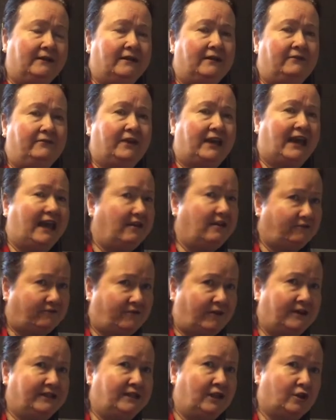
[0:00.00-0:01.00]
If you can't
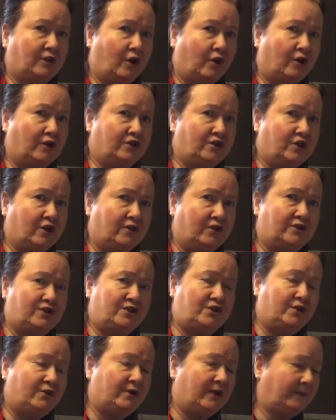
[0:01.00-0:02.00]
find a large
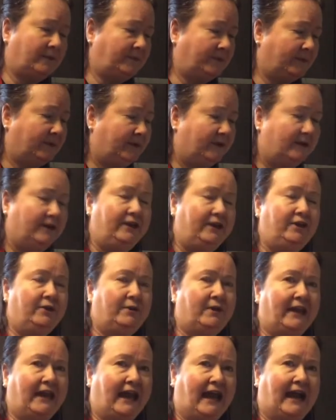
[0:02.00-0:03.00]
turnip, you
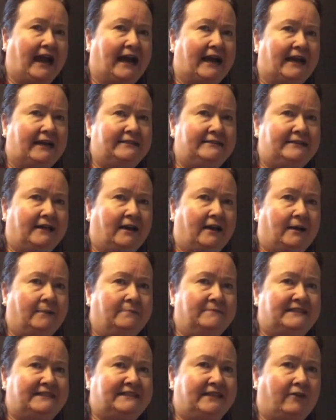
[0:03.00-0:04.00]
can add
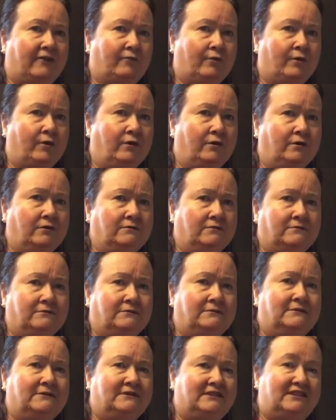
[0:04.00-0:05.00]
several
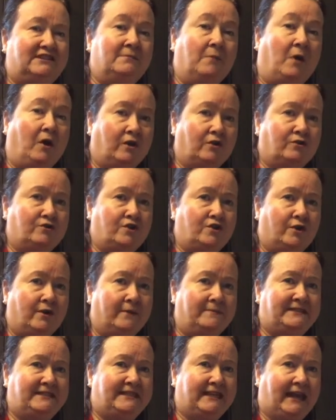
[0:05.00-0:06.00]
smaller
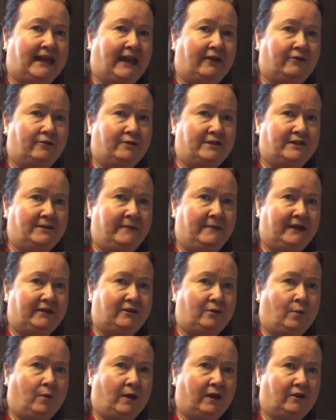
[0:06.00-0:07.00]
turnips together to make the
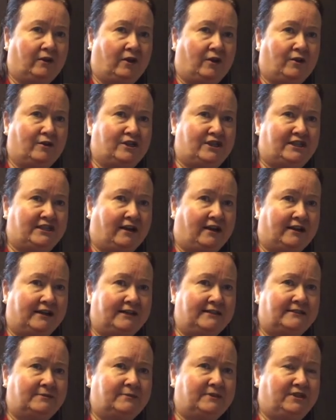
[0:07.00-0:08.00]
one large
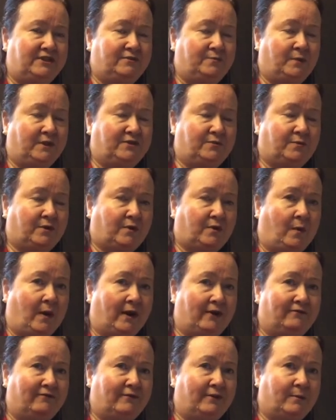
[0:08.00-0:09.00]
size, which is what's
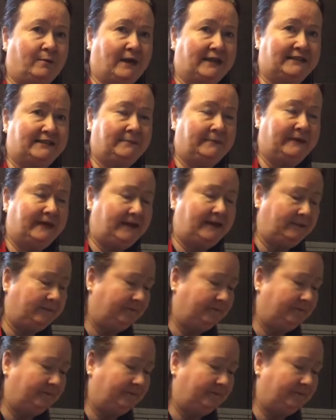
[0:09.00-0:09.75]
required for the recipe.